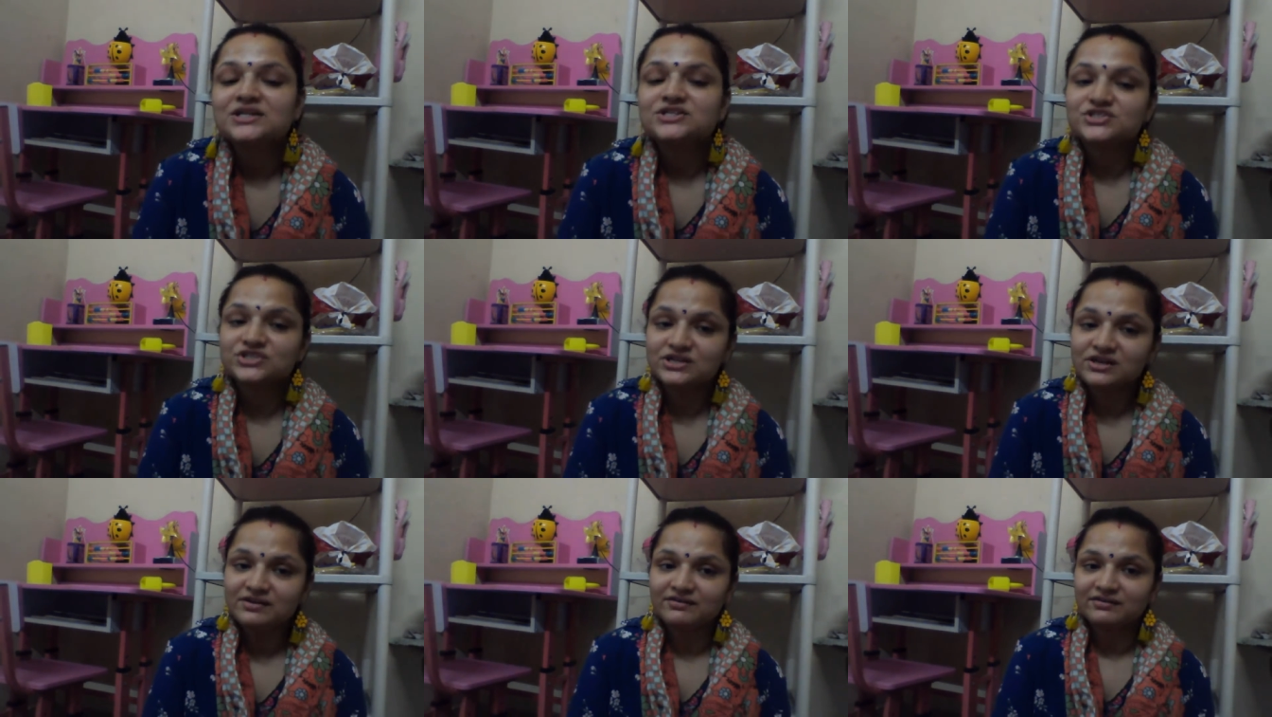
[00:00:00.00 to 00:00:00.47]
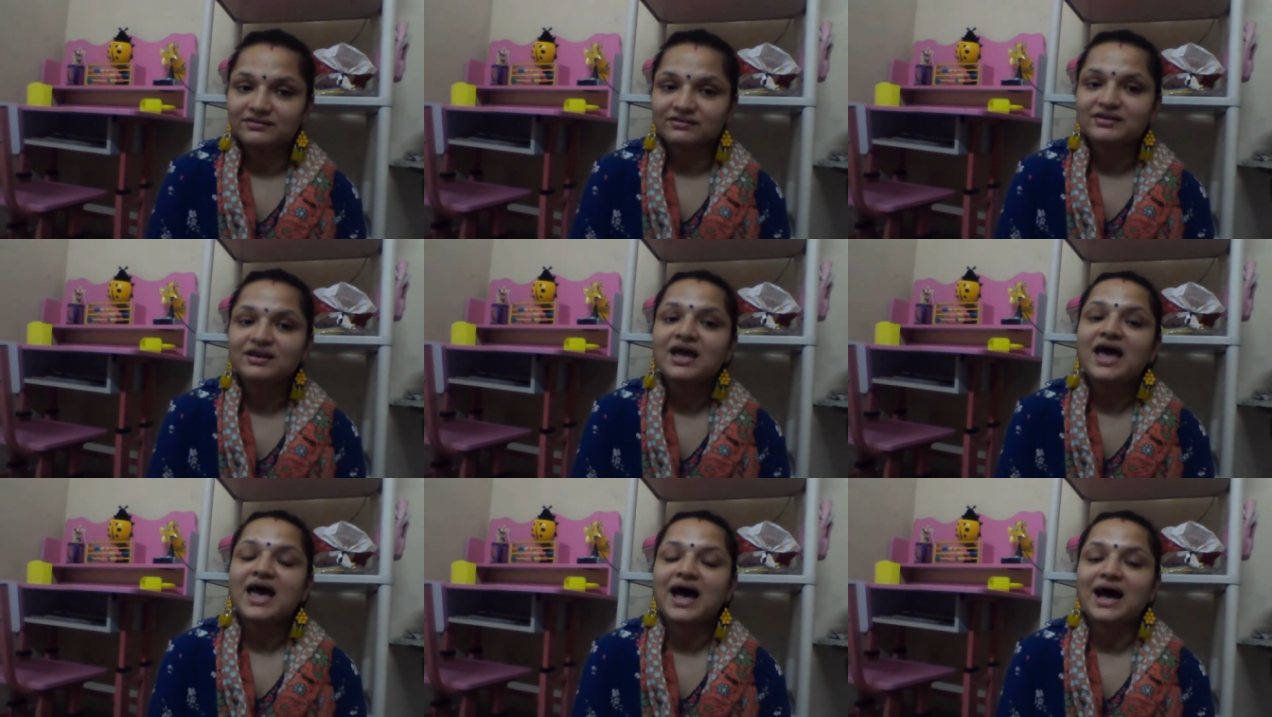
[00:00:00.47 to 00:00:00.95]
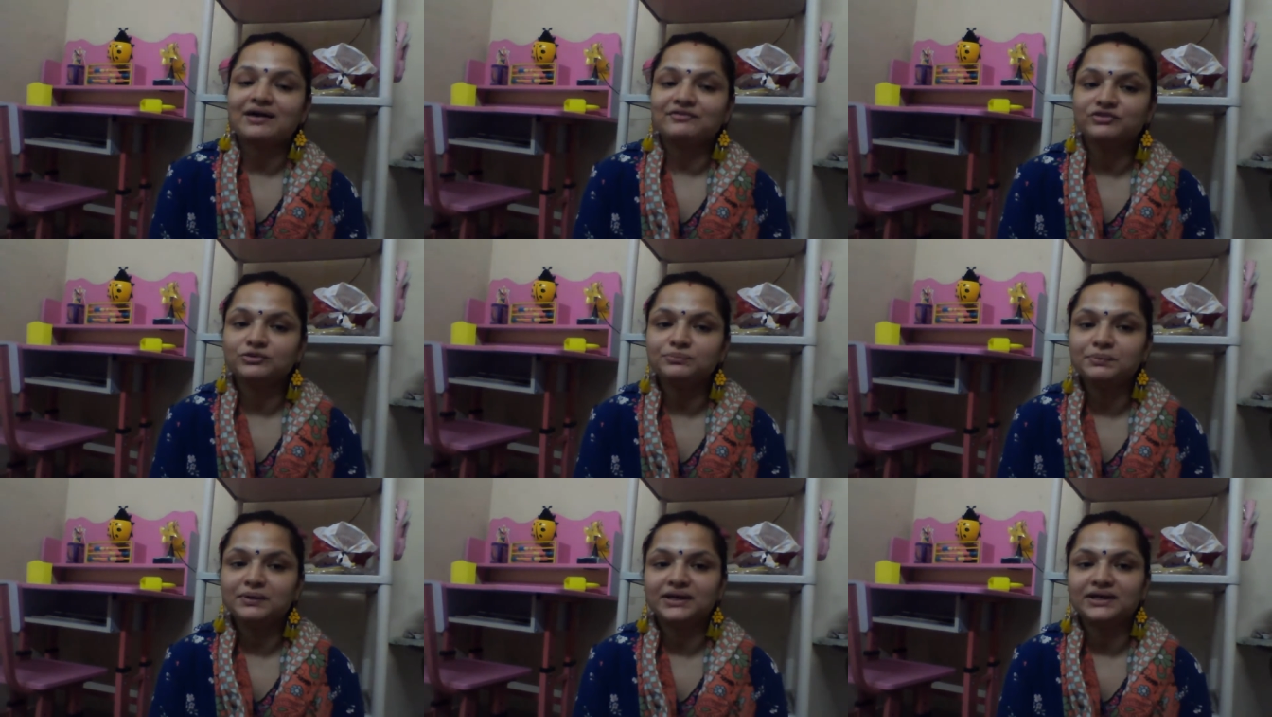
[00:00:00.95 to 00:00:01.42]
Children, have
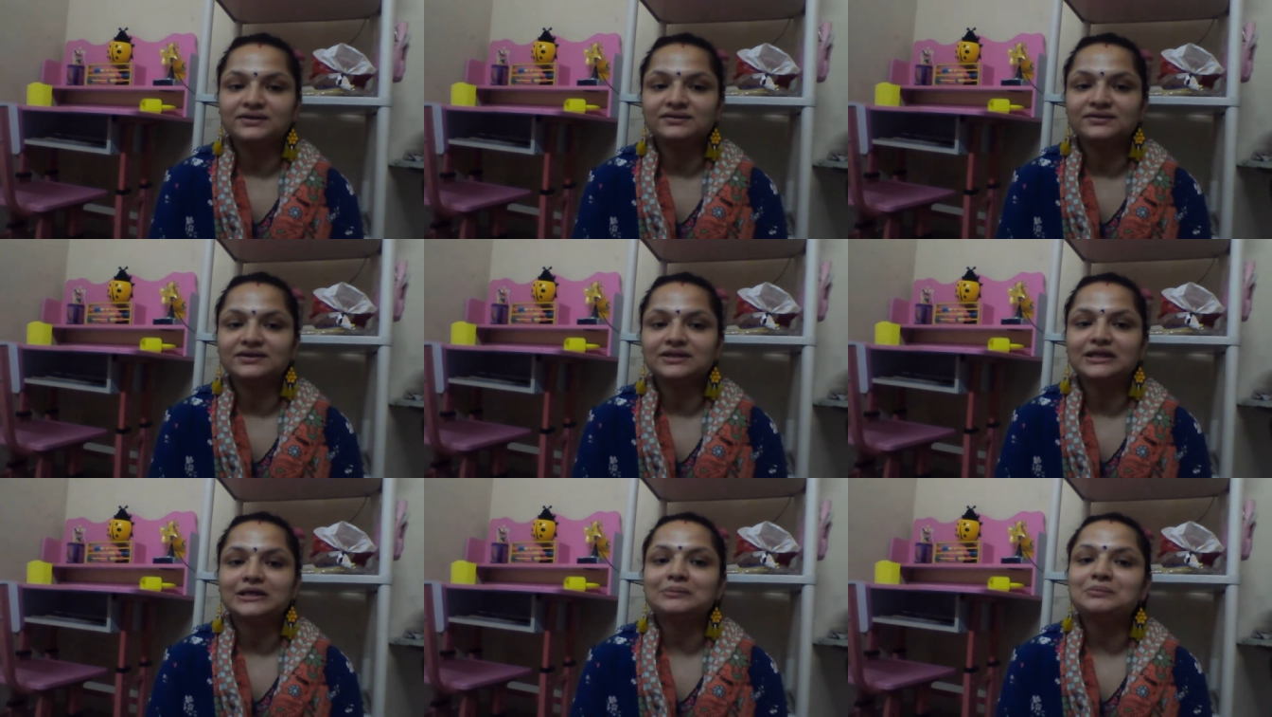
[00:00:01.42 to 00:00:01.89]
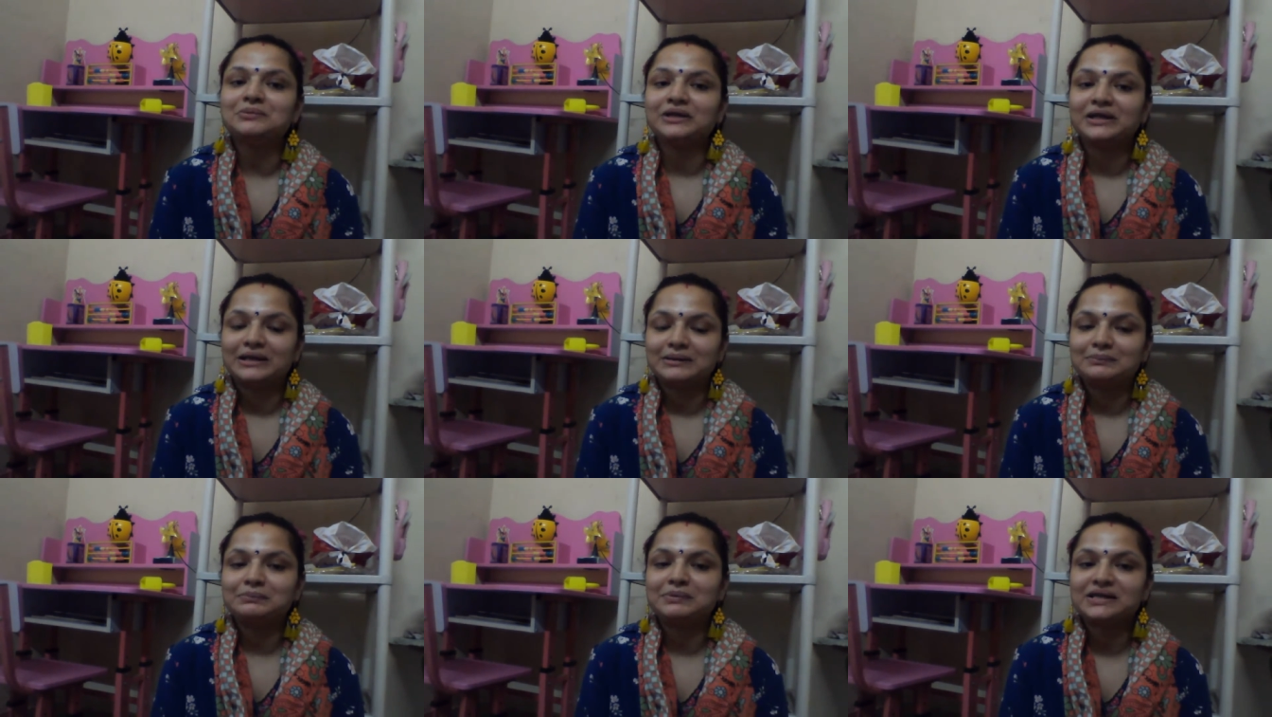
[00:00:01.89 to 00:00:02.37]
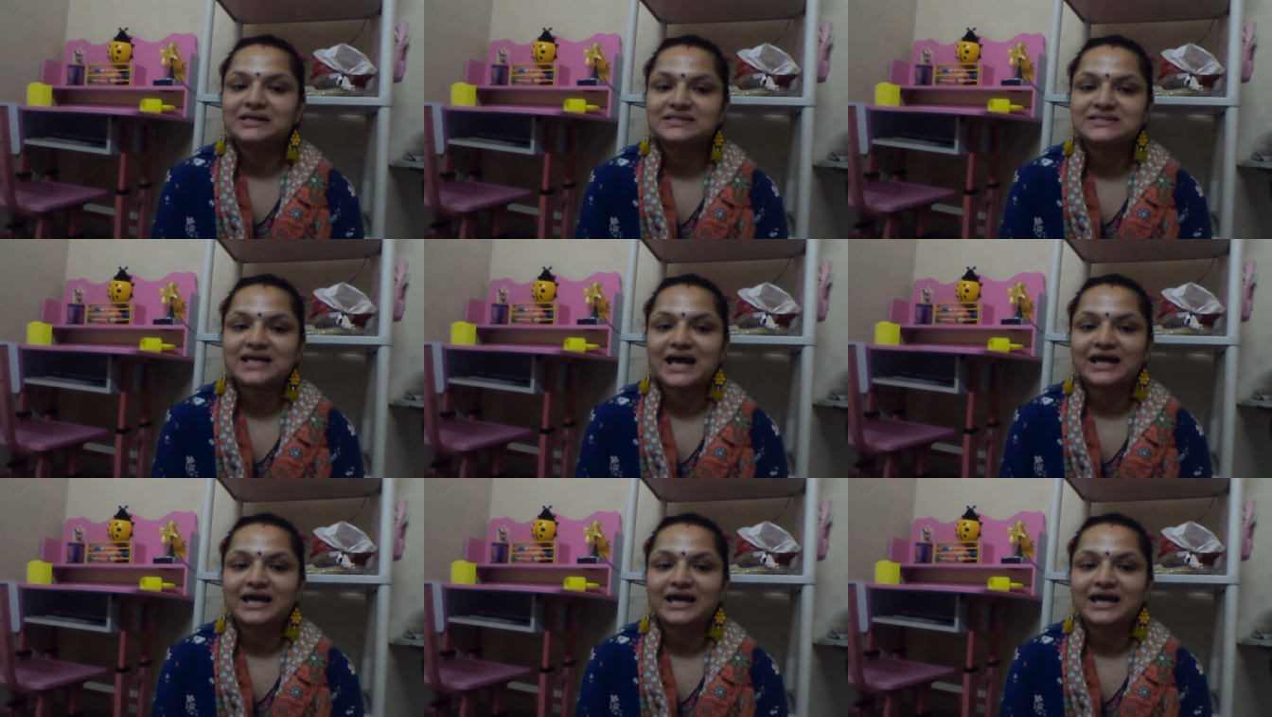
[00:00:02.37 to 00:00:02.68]
you played the game name, place,